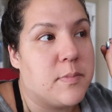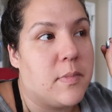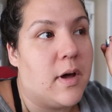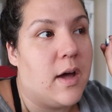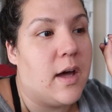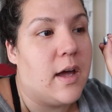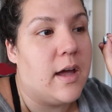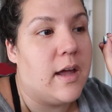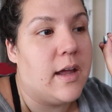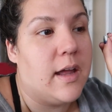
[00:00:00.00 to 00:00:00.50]

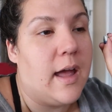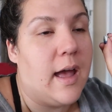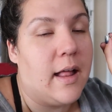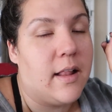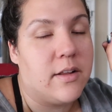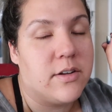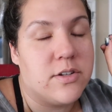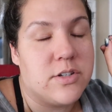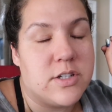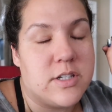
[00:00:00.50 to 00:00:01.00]
my
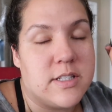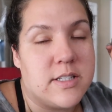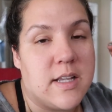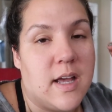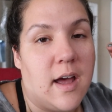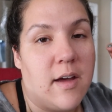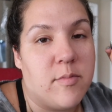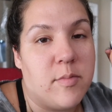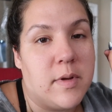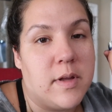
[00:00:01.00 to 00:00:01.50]
allergies
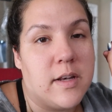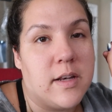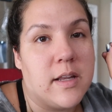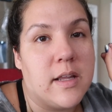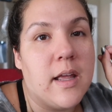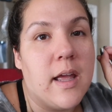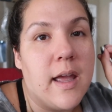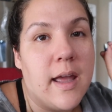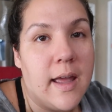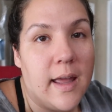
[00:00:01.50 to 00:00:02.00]
have been
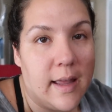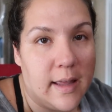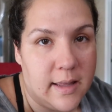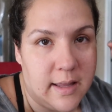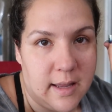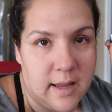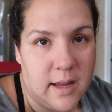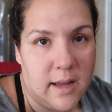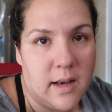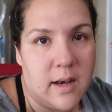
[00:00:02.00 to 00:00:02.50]

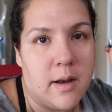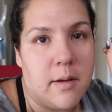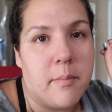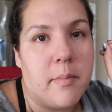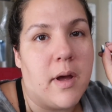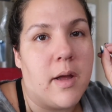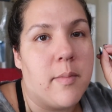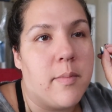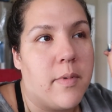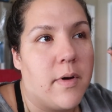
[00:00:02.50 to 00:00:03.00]
kicking
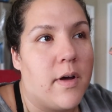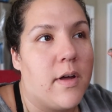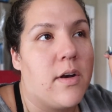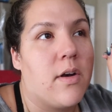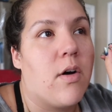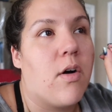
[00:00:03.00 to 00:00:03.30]
my butt